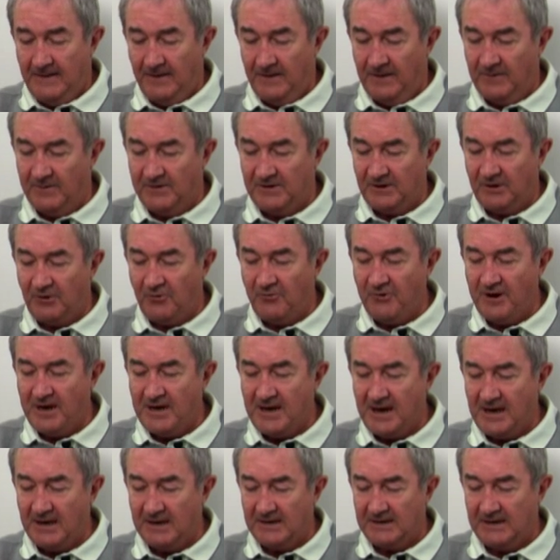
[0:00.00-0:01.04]
There was a
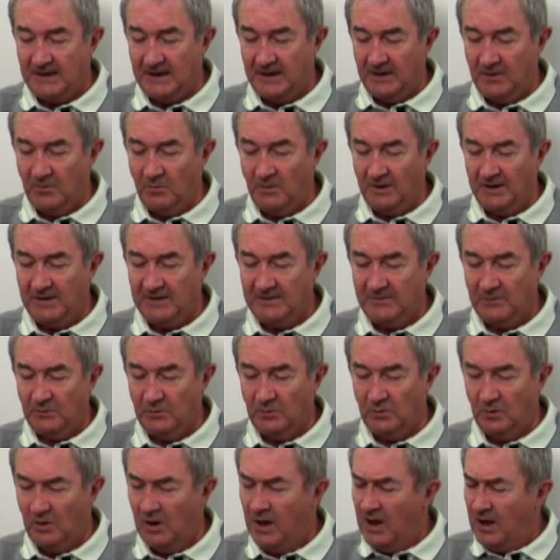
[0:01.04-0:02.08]
creaking sound once
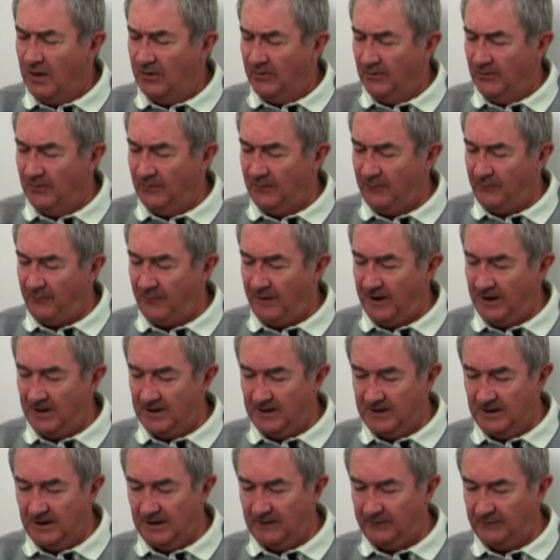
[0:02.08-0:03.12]
more. Thorn frowned
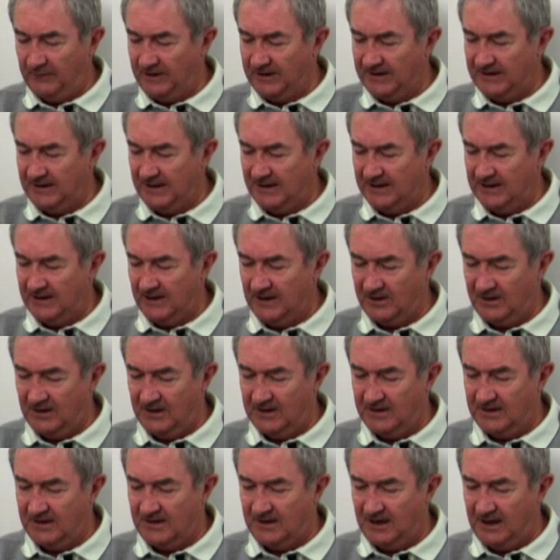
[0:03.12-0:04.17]
doubtfully. "Sounds like
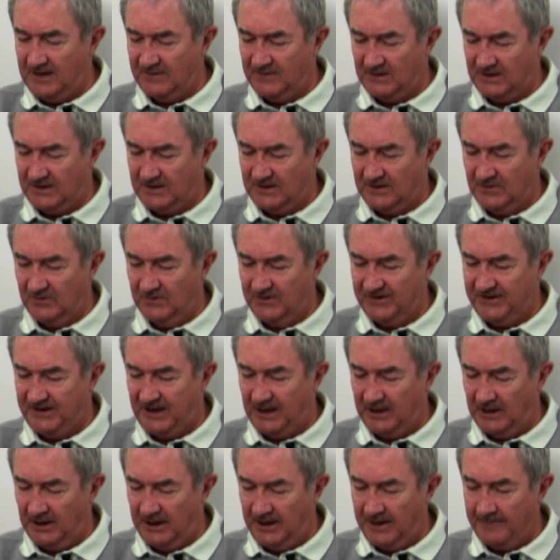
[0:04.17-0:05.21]
those staves are still
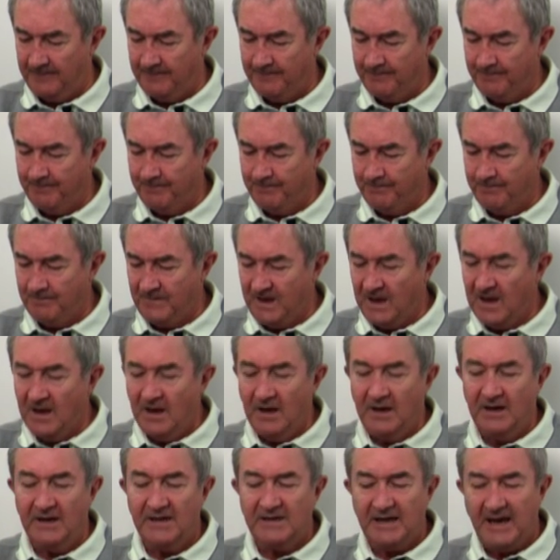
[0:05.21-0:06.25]
settling."
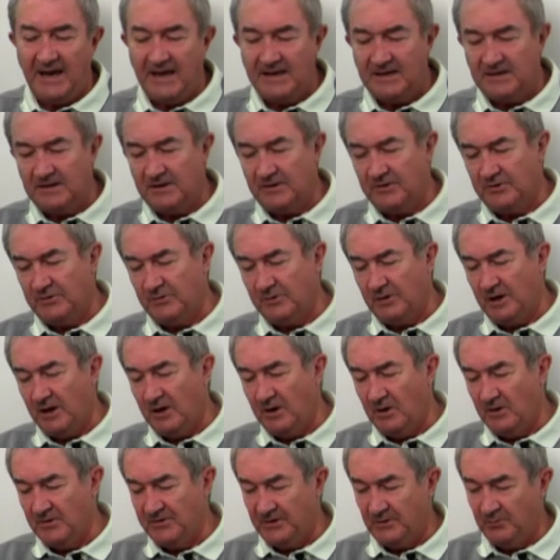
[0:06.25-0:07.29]
In his haste to drill
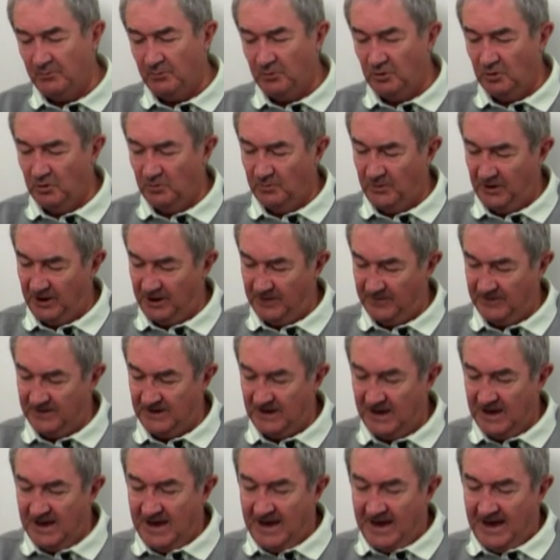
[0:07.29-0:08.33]
holes in the wall beams,
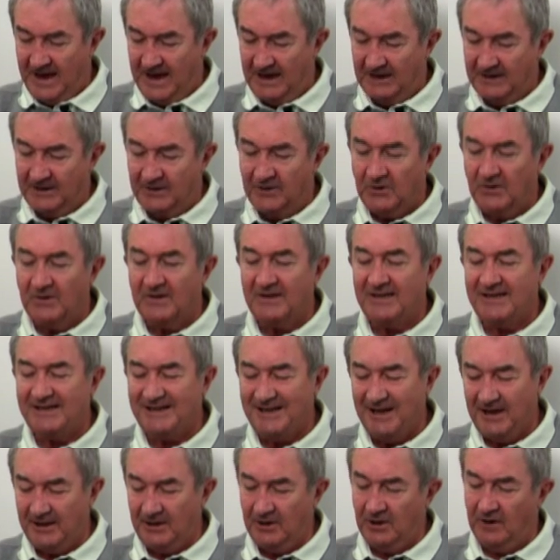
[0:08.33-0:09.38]
Hal had gone
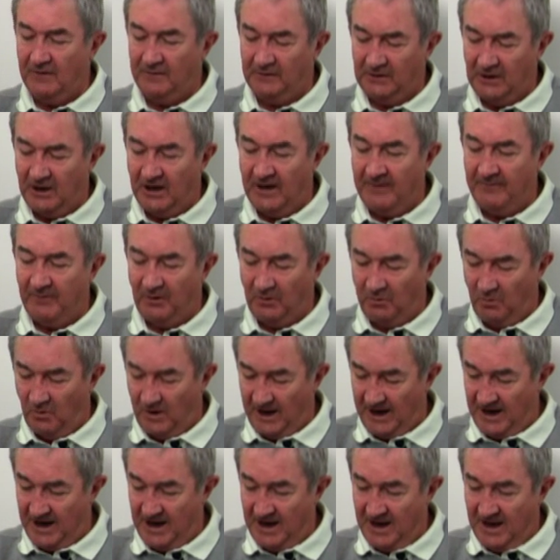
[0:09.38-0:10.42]
slightly offline with
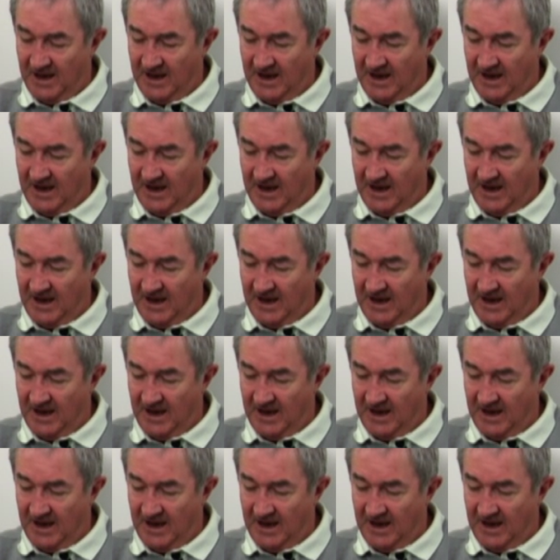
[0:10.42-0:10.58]
one.